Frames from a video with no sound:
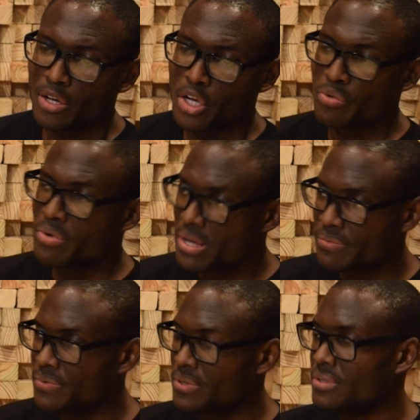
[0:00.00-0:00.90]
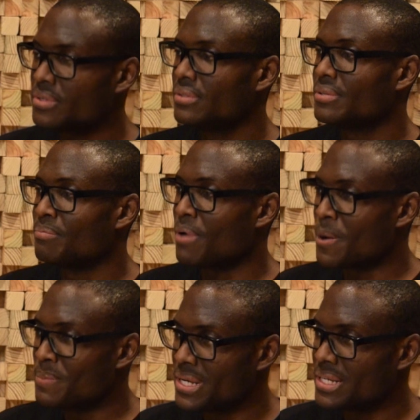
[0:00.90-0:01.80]
grateful
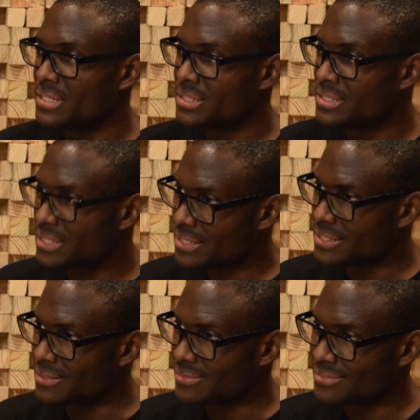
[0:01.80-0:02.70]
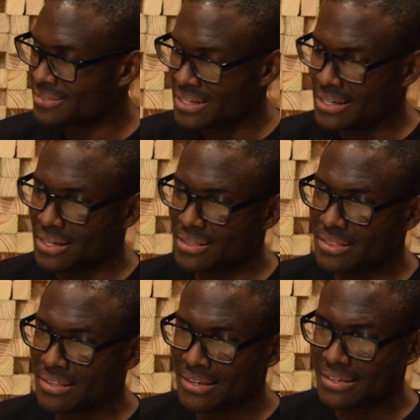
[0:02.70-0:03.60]
Barbadian citizen. I
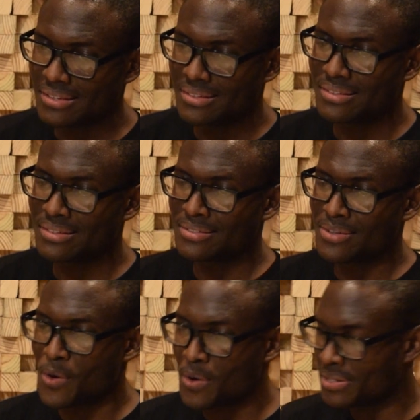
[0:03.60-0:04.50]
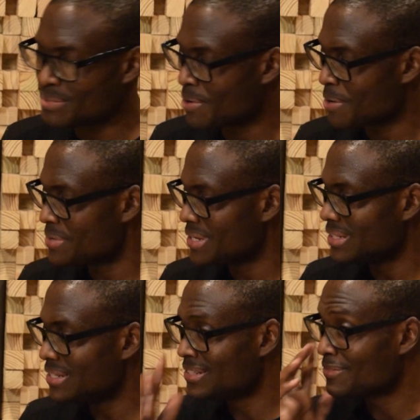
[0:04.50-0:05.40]
thank all the Barbadian
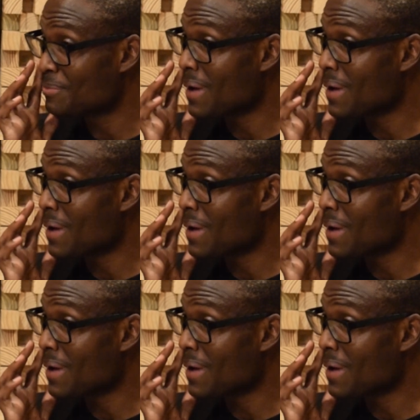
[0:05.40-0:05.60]
leaders of the